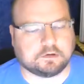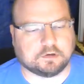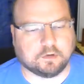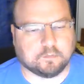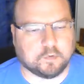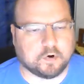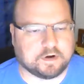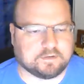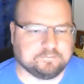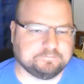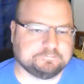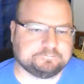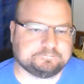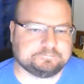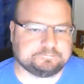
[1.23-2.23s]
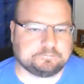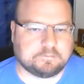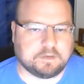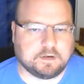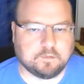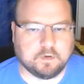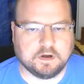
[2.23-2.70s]
Good morning,
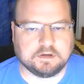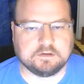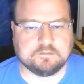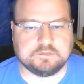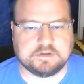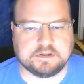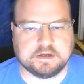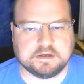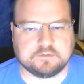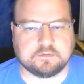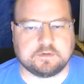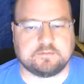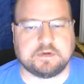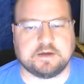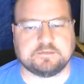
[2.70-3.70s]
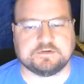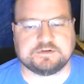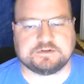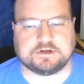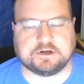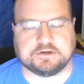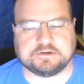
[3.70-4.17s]
and welcome to the Underwood
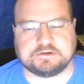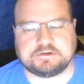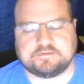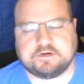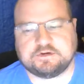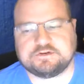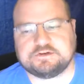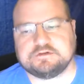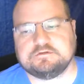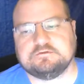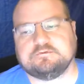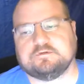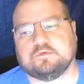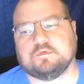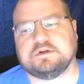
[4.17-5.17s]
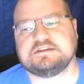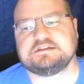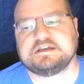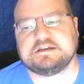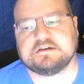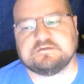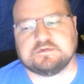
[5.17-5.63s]
Baptist Church devotion for
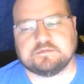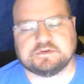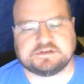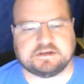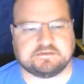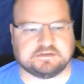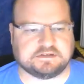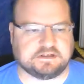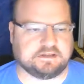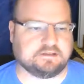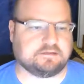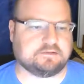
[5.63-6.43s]
Wednesday, November 17th.